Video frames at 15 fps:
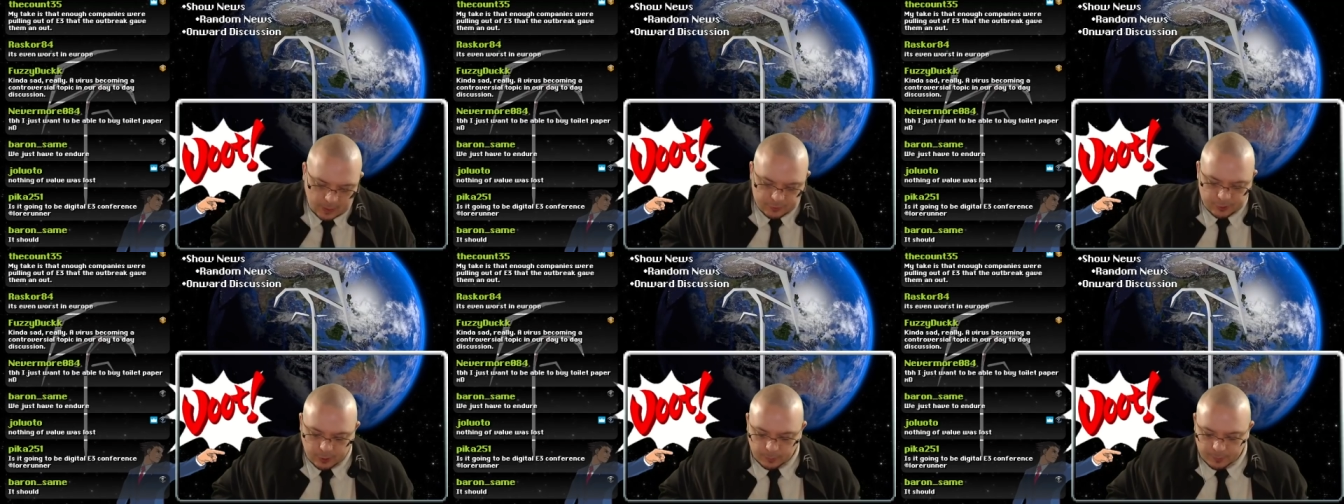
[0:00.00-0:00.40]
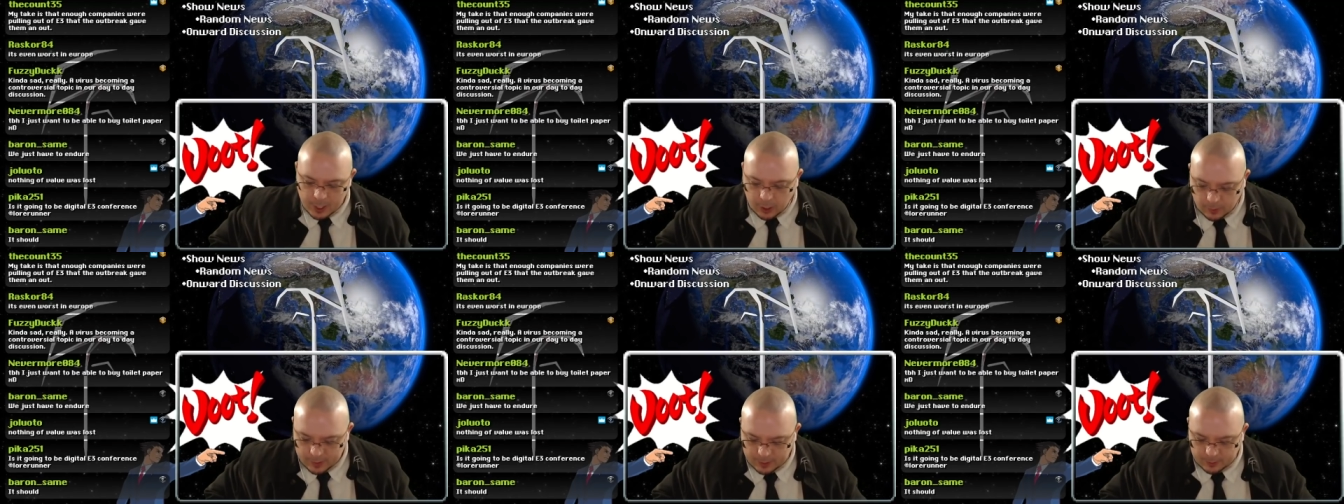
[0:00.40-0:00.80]
So,
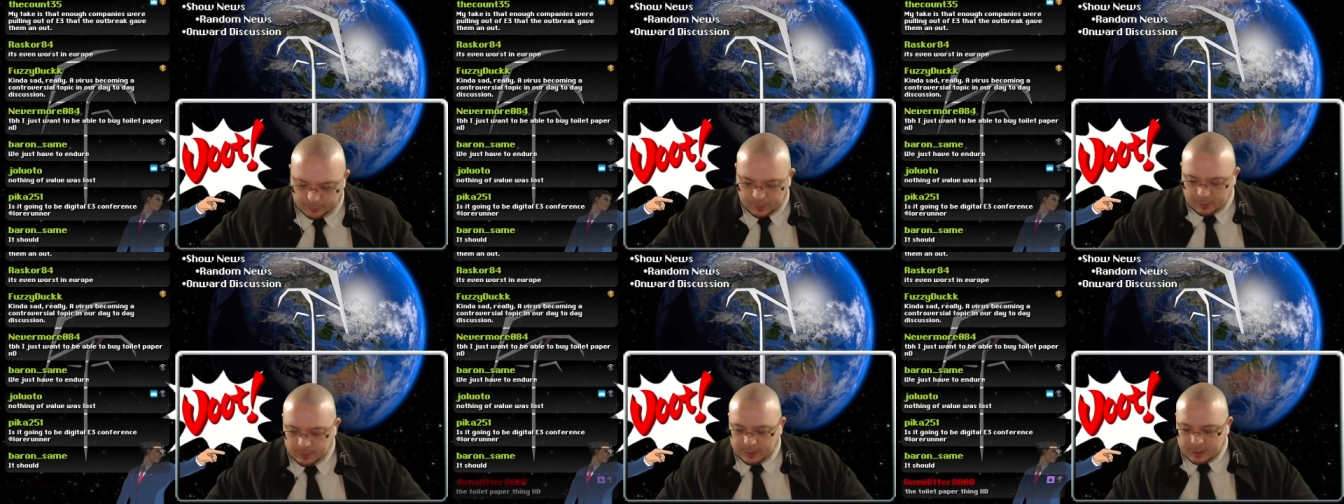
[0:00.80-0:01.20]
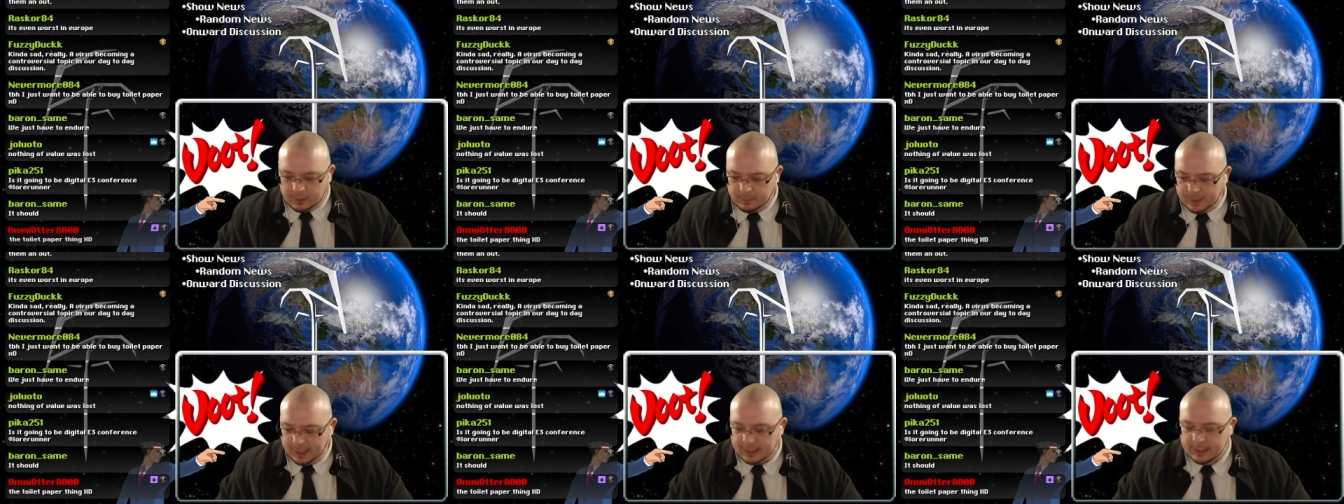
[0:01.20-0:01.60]
no, it'll probably come
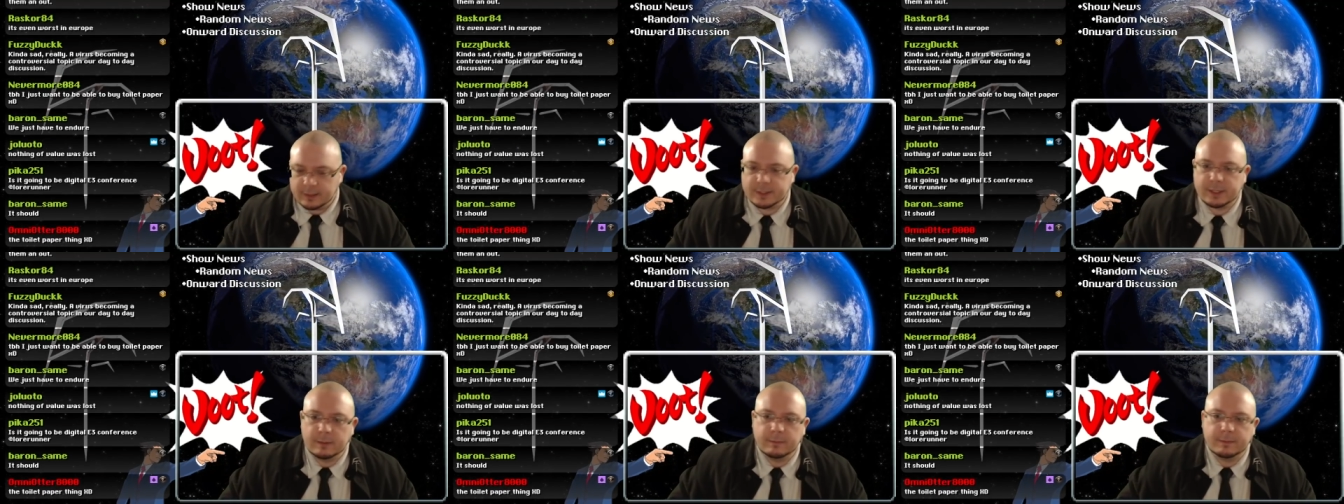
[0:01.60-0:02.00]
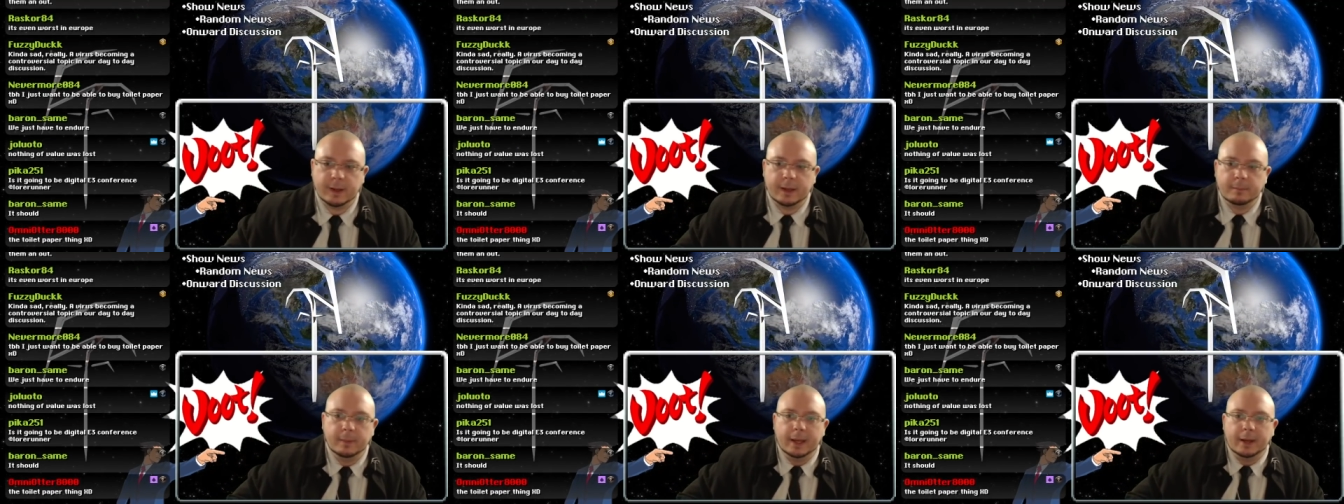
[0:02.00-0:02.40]
back in some
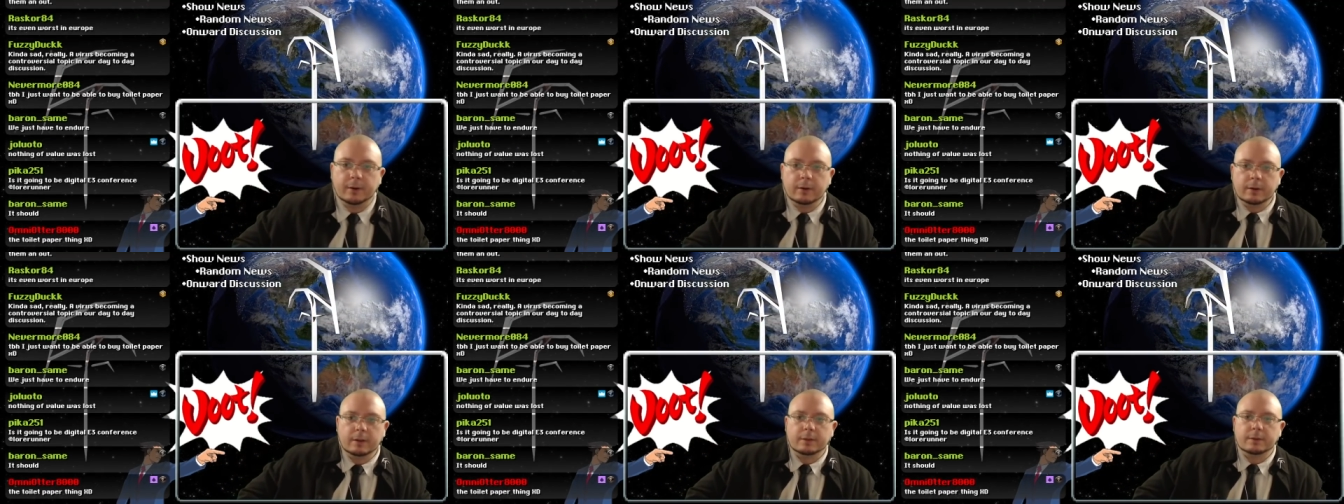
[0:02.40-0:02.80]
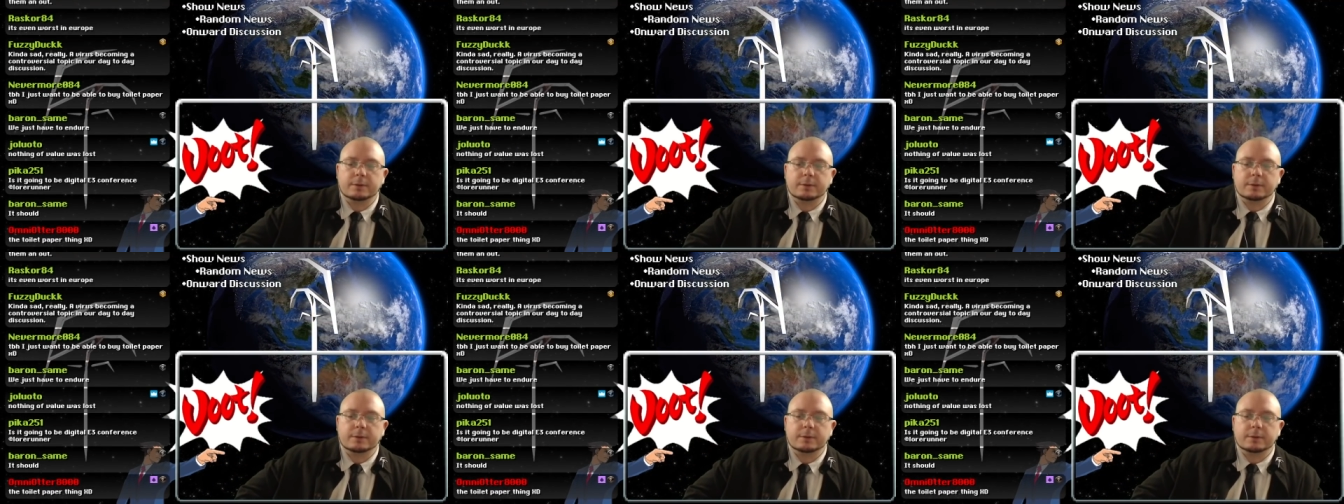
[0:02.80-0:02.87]
fat manner or another.